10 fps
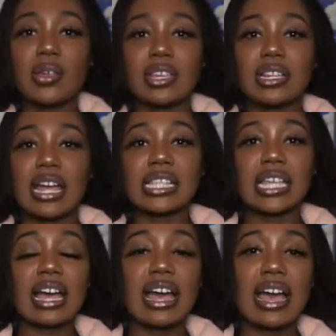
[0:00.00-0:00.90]
so the next
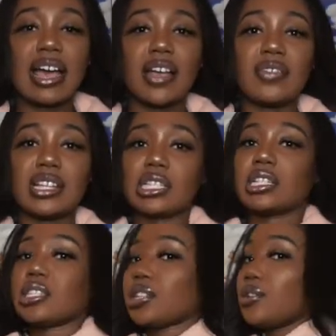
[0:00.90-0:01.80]
thing I have is
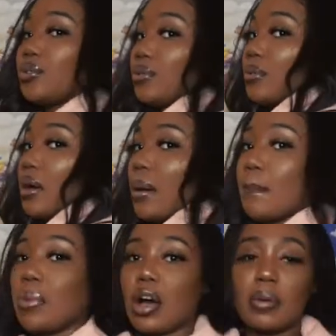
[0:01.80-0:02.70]
this cute
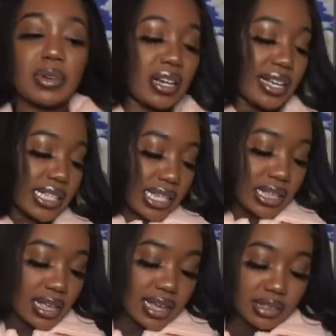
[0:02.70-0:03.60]
bomber. It's
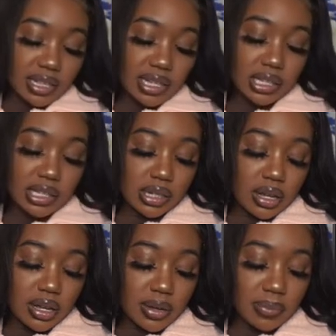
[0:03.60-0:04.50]
in like this,
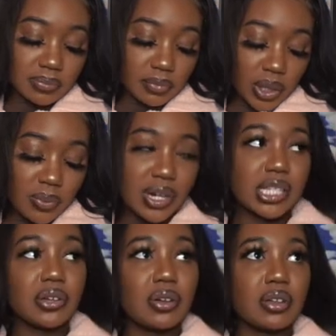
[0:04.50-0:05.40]
um, what
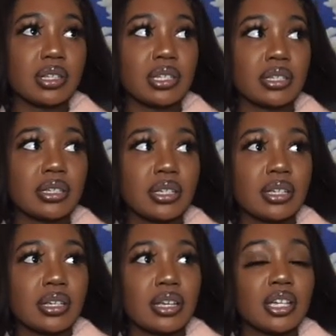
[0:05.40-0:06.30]
is it called?
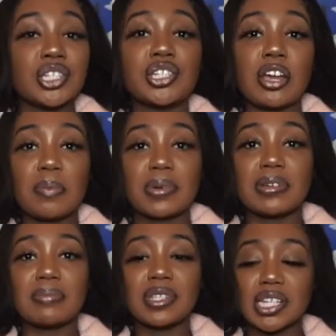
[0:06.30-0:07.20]

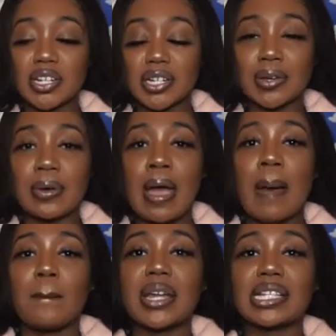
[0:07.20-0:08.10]
Sherpa material,
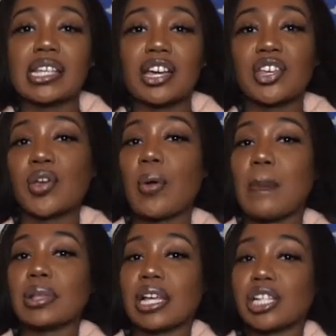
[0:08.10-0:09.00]
but it's a
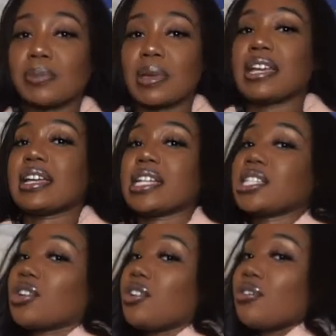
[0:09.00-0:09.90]
cute blush pink.
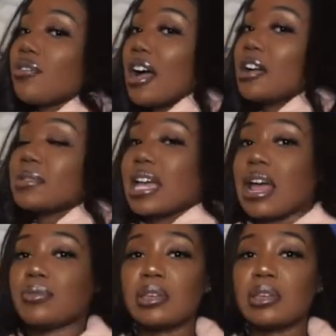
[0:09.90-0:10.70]
It's cropped and I